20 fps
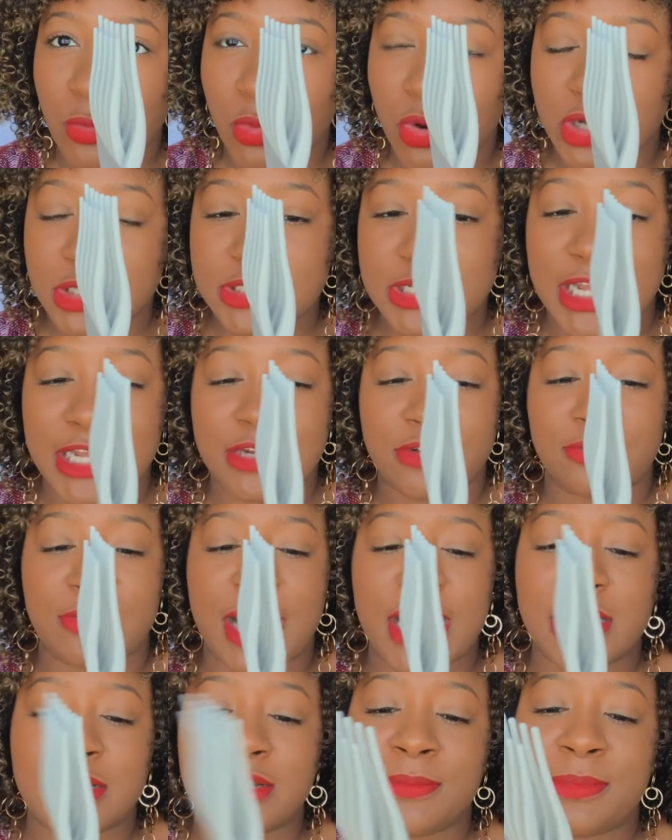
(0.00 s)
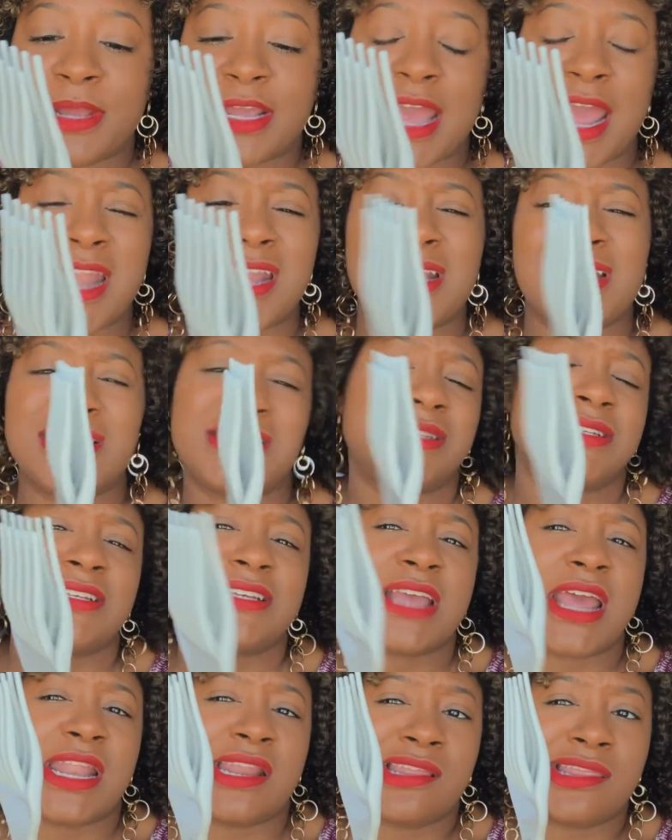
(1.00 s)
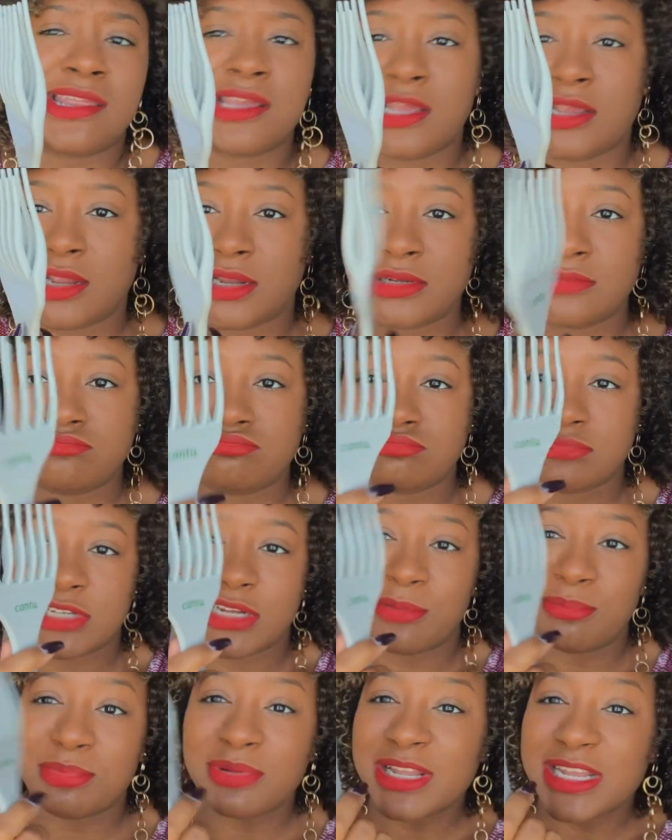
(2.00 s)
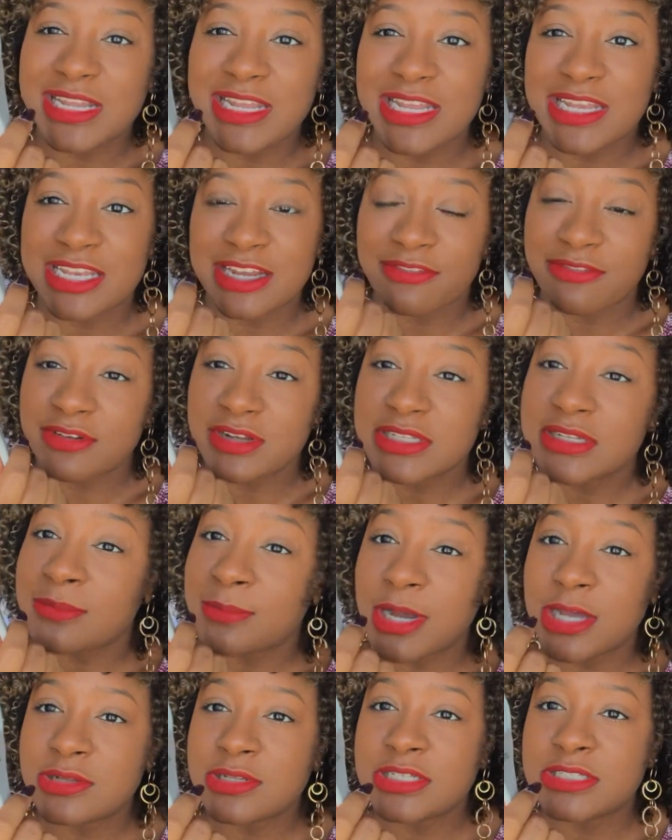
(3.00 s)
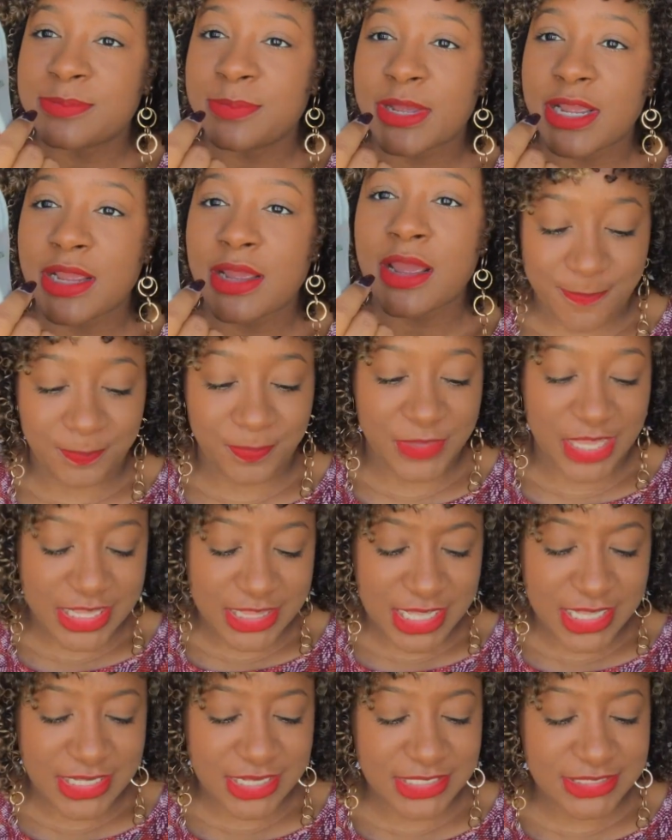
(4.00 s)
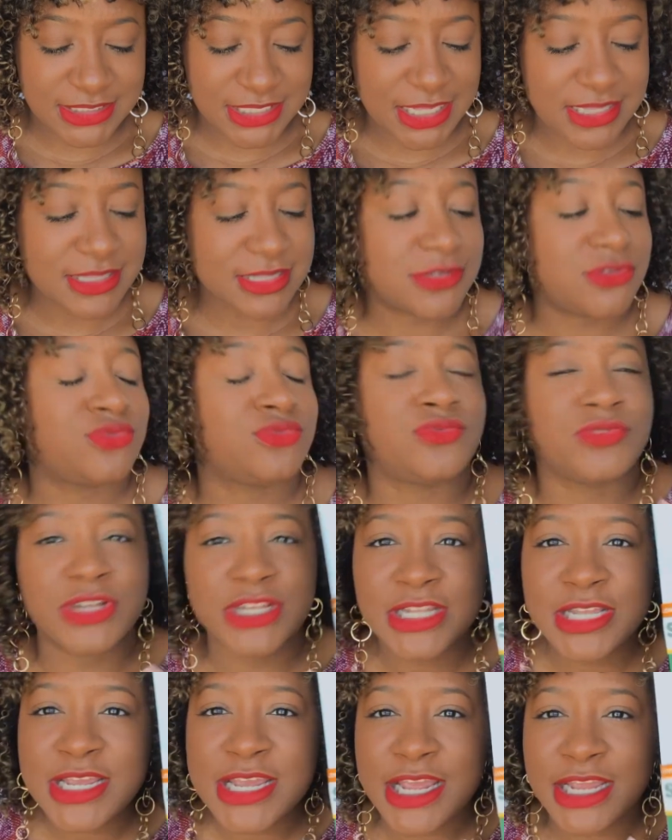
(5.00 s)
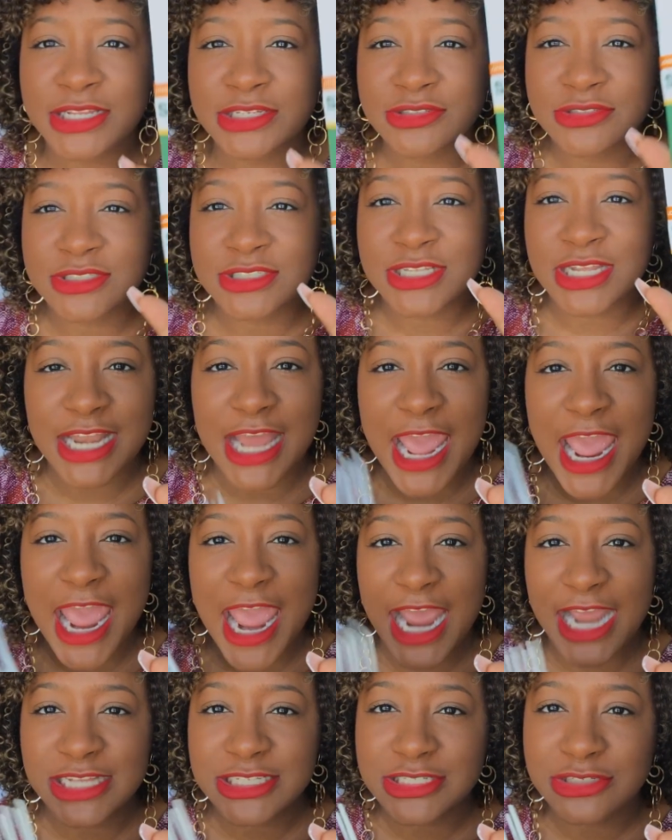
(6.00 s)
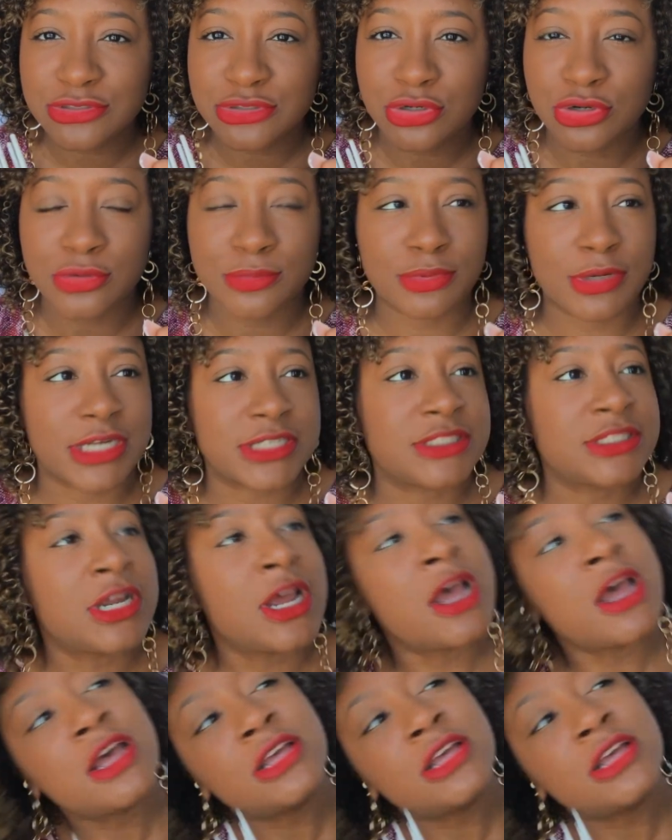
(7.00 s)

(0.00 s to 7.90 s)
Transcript: It works like a regular pick. I didn't see anything completely different about this pick. And then they sent this really interesting edge control brush.